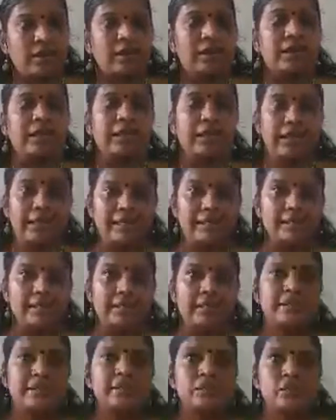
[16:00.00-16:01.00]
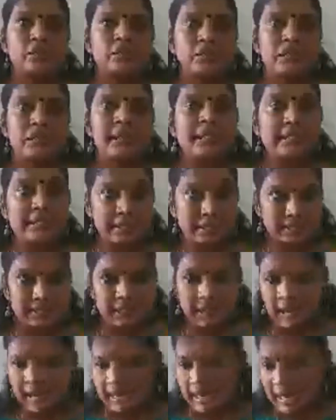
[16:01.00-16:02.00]
Yes, so teachers
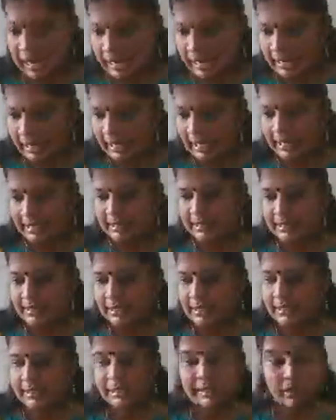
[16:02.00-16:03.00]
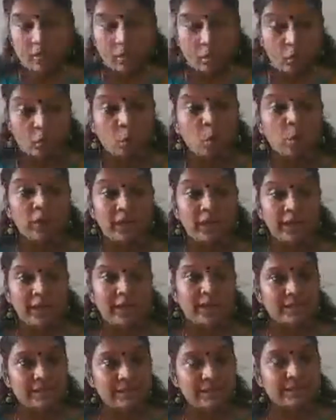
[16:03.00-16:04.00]
can arrange or
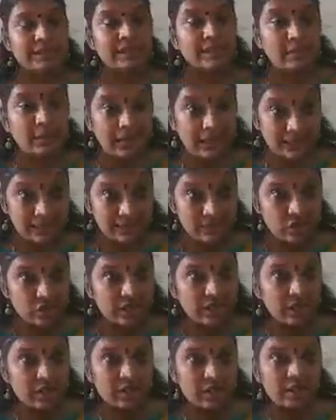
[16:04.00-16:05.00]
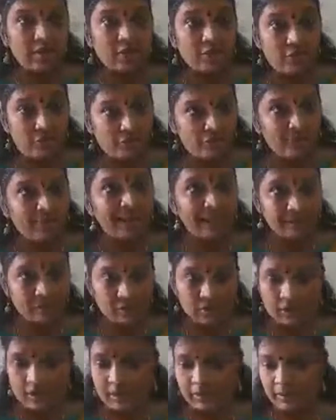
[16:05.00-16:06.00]
organize some cultural
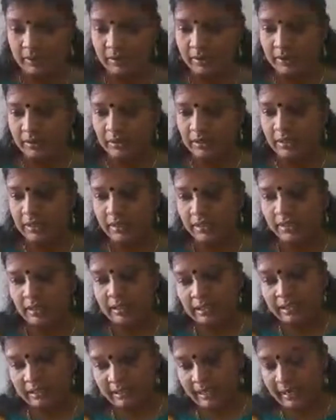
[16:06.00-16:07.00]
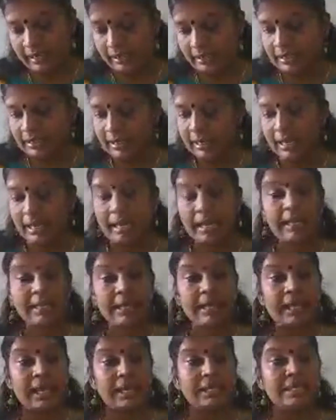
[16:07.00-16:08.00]
fest. Then,
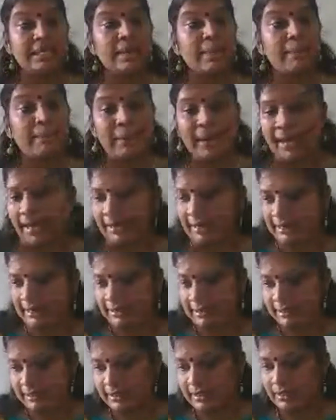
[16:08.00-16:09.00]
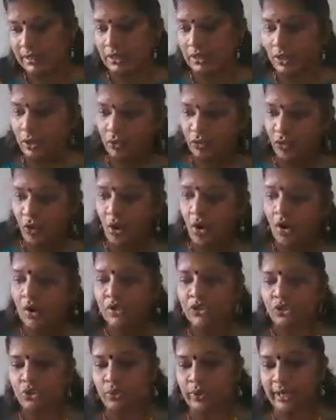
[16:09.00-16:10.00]
engaging parents of all
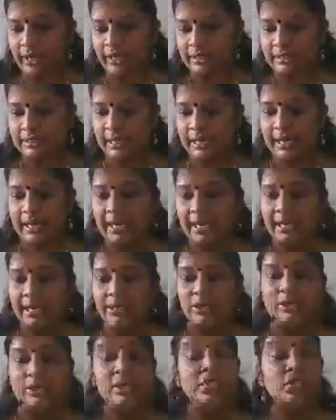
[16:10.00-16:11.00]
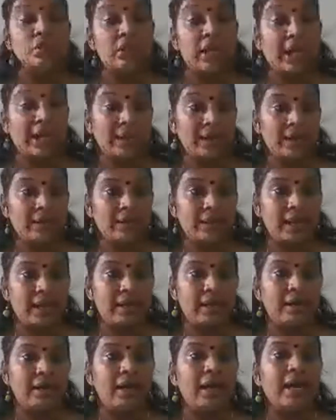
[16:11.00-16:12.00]
students and sharing
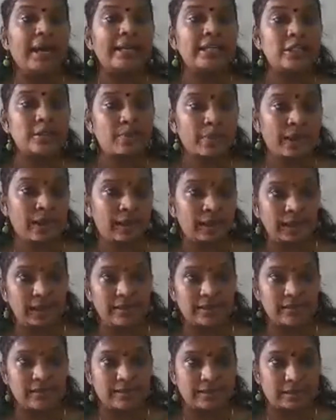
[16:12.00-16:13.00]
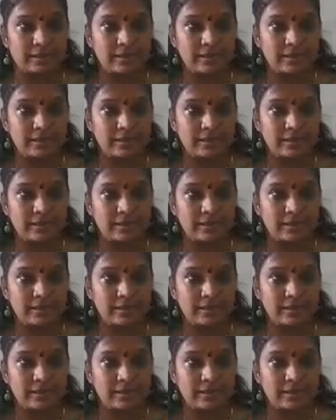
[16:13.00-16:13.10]
their experience.